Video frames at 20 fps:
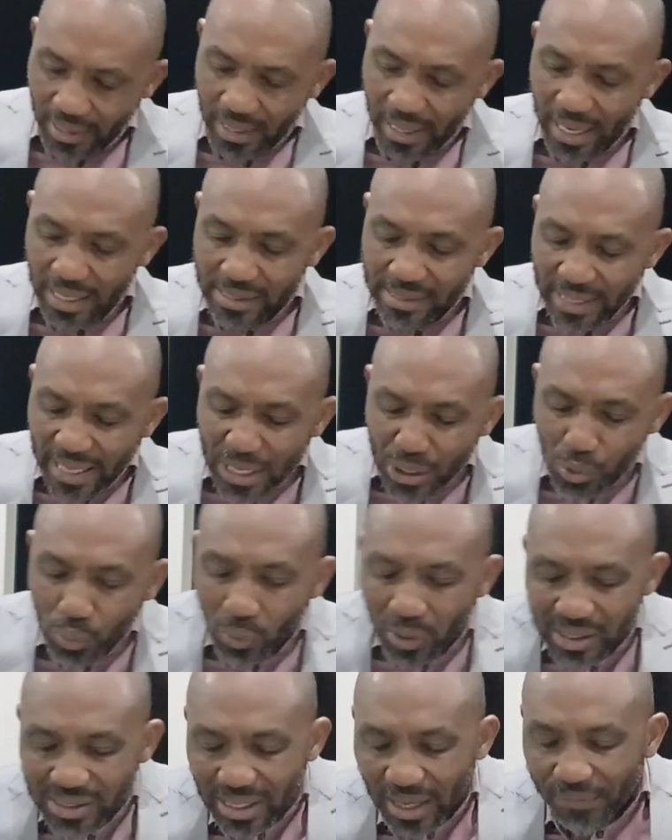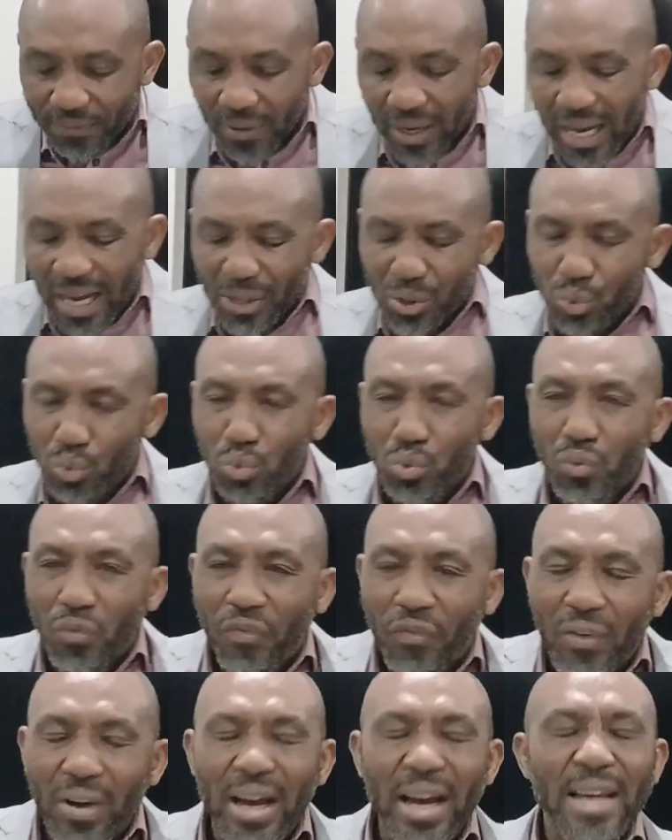It's saying to us that for us to
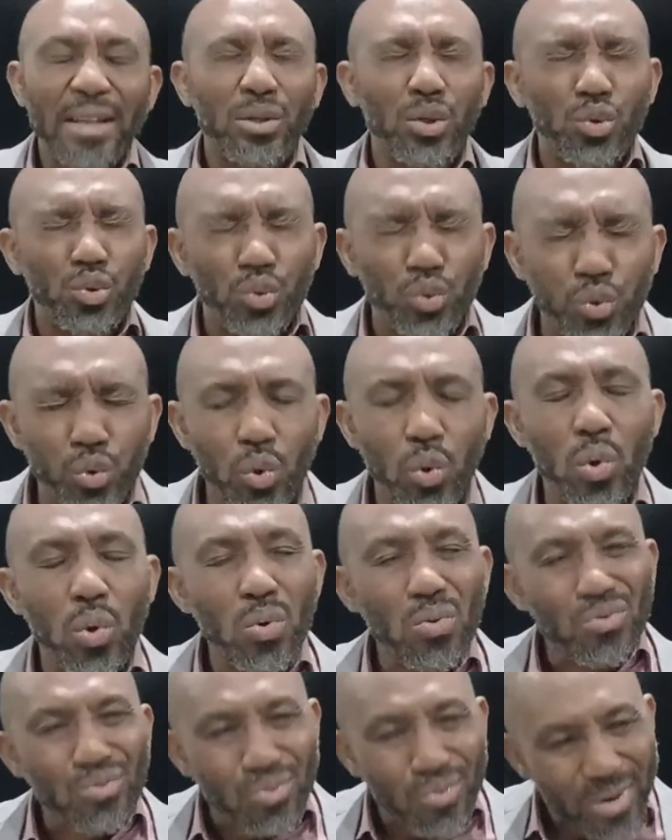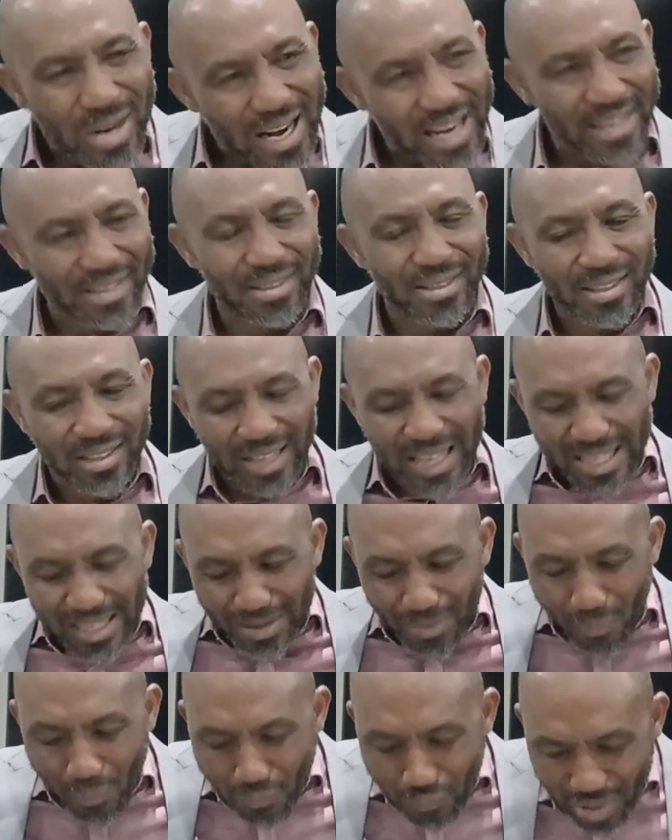find true rest in the
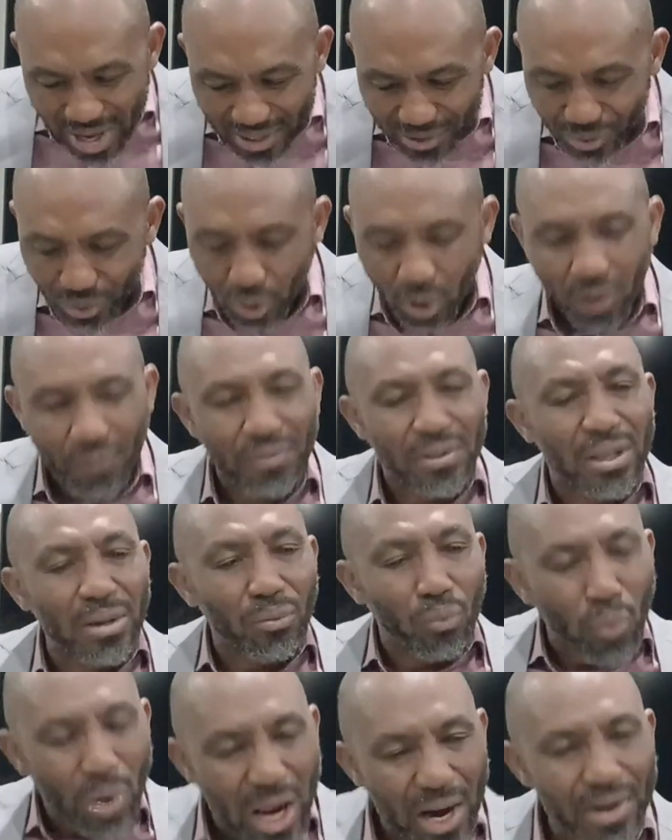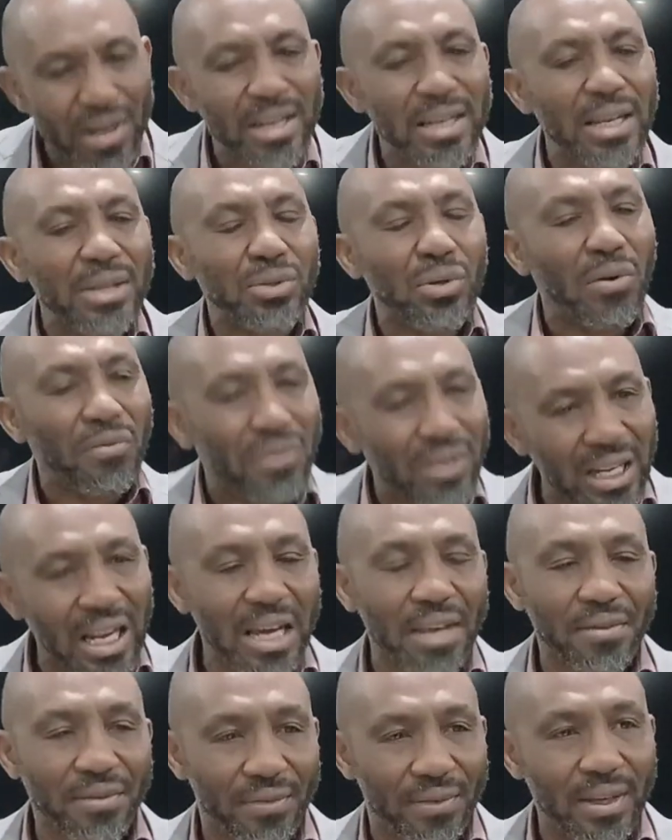midst of the weariness of
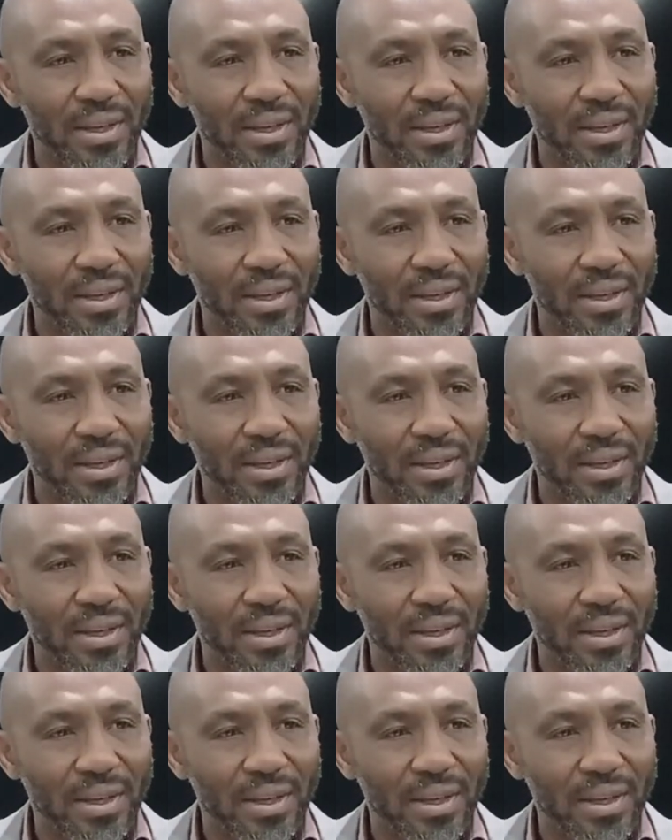life,